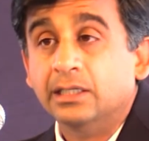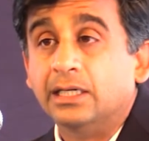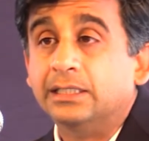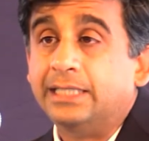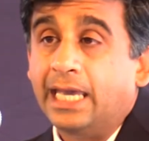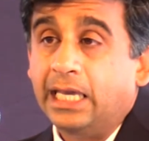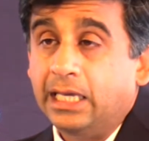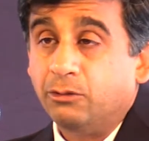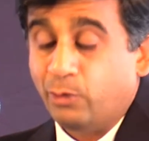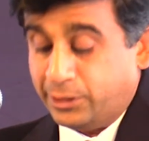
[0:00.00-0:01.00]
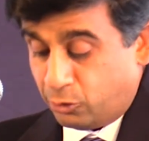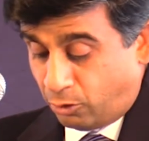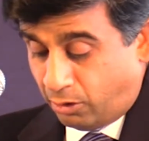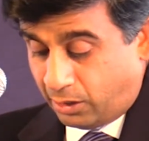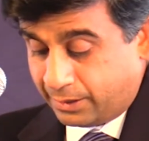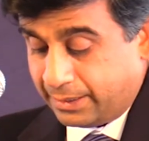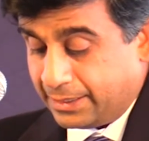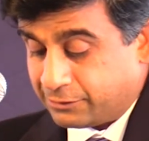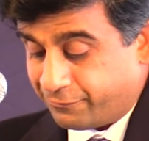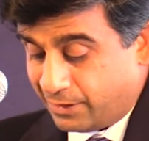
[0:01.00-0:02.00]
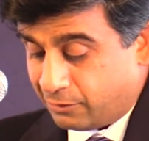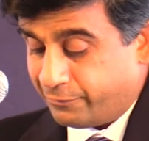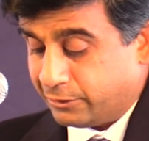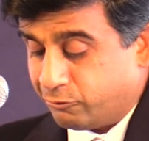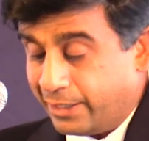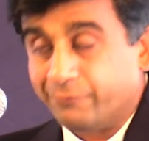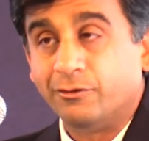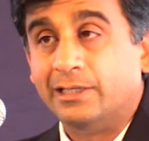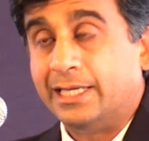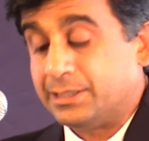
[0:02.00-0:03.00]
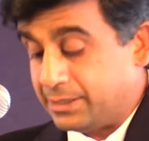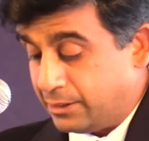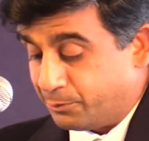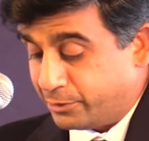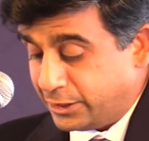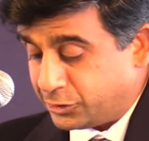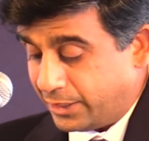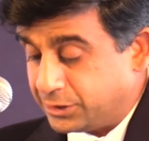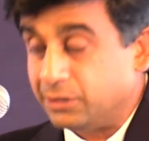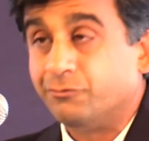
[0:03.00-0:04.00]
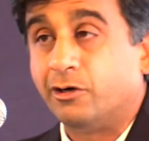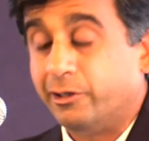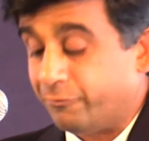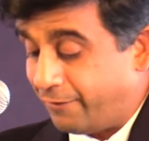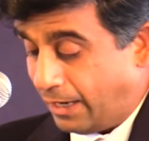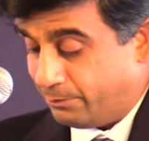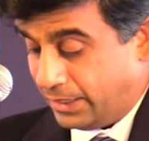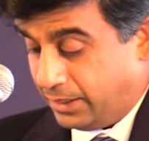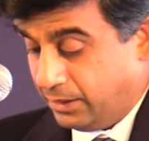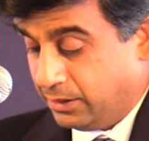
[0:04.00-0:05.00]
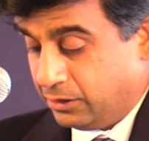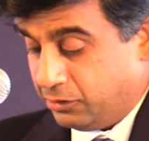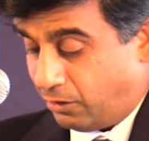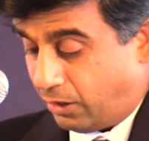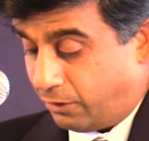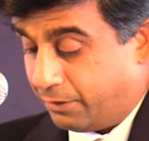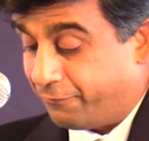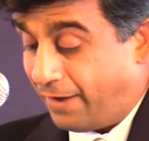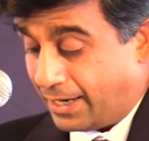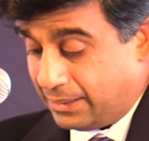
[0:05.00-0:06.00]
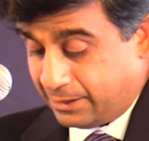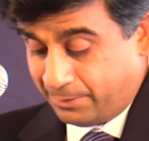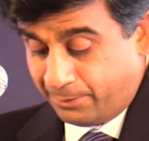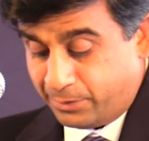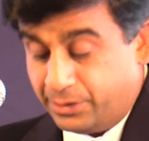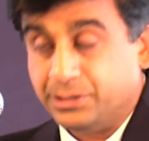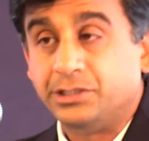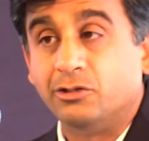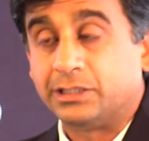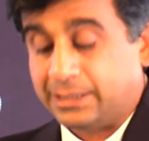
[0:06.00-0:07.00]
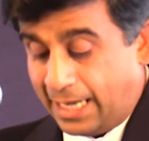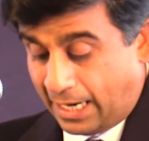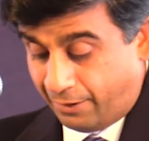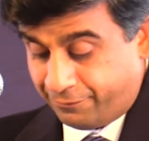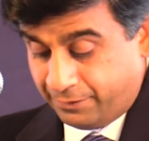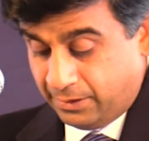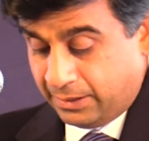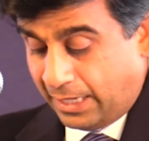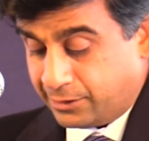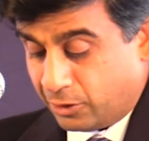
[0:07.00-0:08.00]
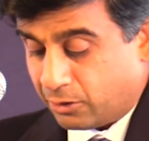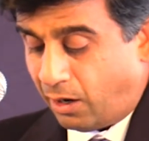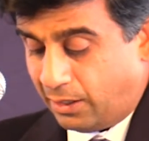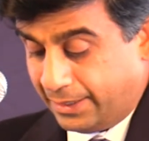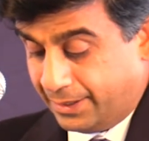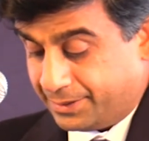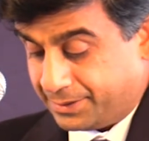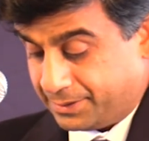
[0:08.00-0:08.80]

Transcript: a day when your heart is filled with gratefulness and appreciation for your family, your faculty members, your staff, and your colleagues.